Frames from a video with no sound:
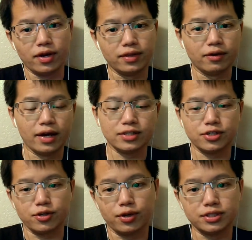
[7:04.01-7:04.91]
They don't answer your
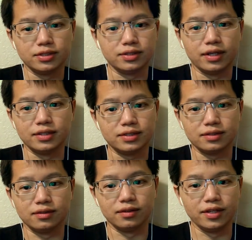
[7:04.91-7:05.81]
questions and they just
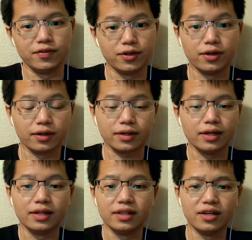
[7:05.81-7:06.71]
leave you in the dark.
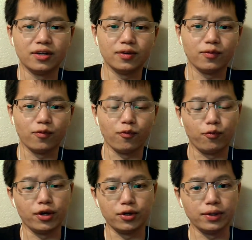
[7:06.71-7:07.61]
And you know, we
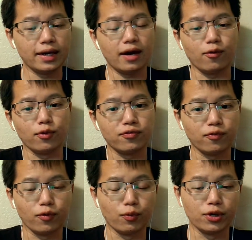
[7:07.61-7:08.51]
don't do that with
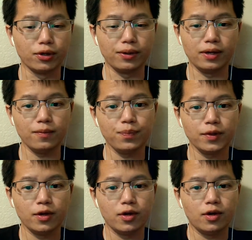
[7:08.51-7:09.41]
what we're doing now.
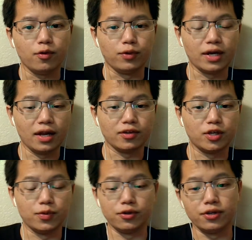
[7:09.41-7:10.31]
We got a
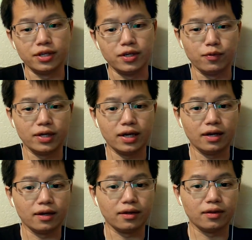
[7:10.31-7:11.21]
community. We
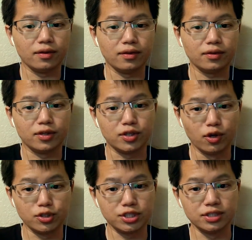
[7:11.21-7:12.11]
got the
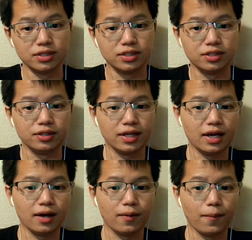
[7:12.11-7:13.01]
coaches. You
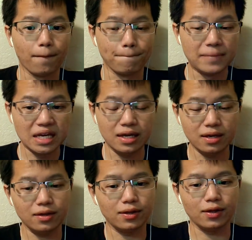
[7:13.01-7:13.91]
got
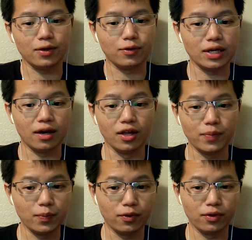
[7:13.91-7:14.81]
me. We got other
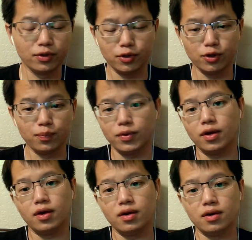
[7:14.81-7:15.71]
people in the group.
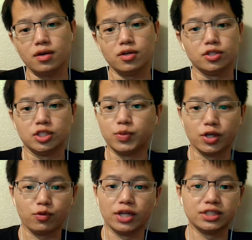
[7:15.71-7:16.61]
Just put your
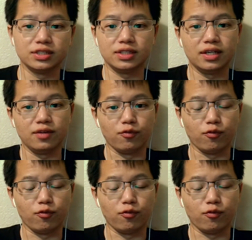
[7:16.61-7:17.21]
questions in.